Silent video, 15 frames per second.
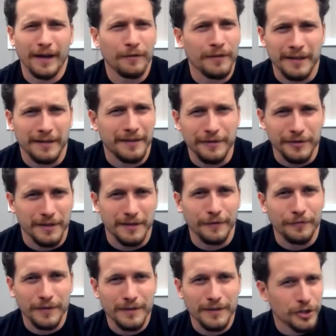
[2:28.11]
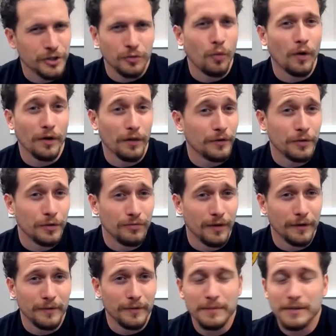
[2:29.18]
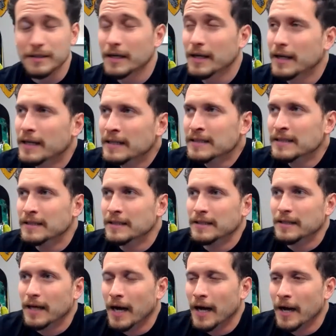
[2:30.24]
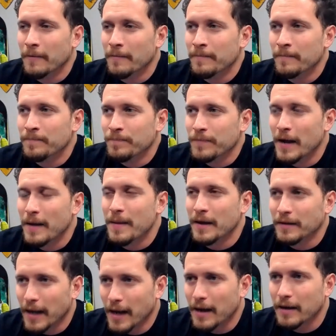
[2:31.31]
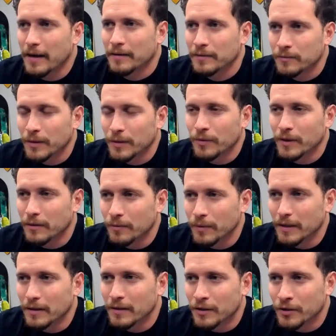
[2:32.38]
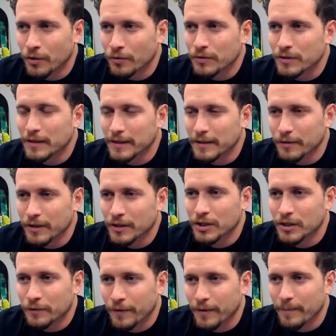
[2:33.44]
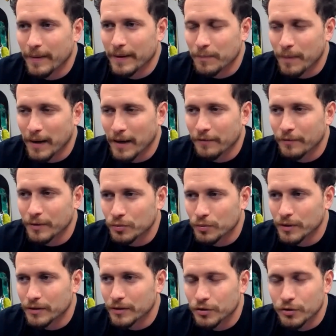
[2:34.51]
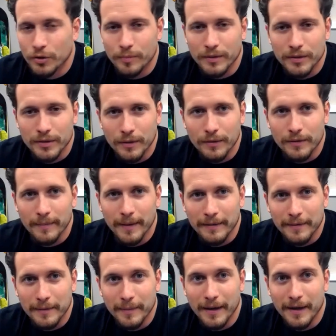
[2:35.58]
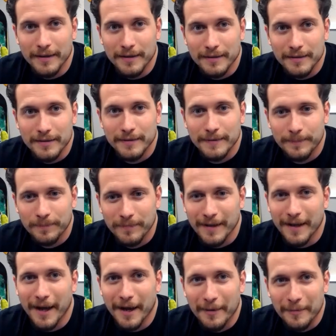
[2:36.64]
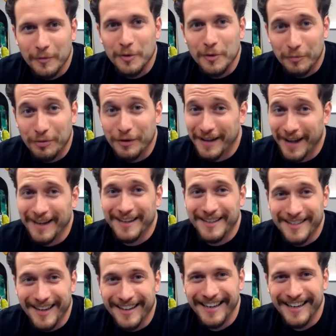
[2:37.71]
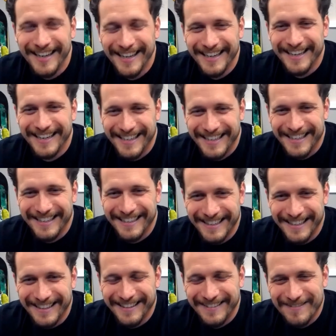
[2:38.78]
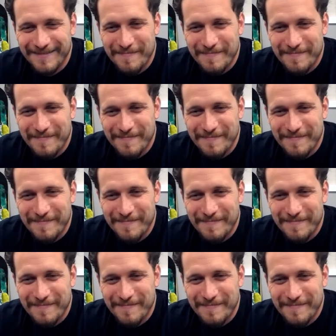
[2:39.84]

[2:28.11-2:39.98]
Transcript: I don't think there's a difference. It's just one of the two runner ups. And then yeah, we closed the deal this year for the best pave, which we are super stoked about, to be honest. Yeah, we were pretty dang excited. Yeah.